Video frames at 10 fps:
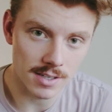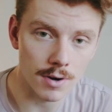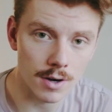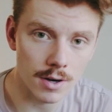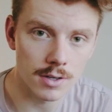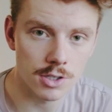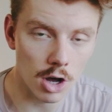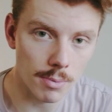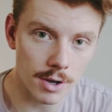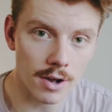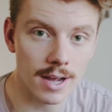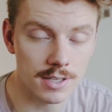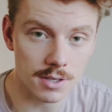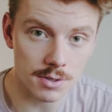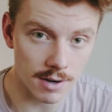So I'll be going out
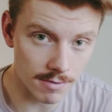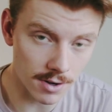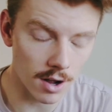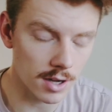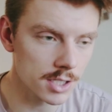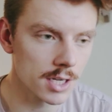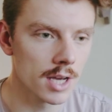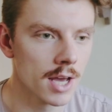to Utah for college,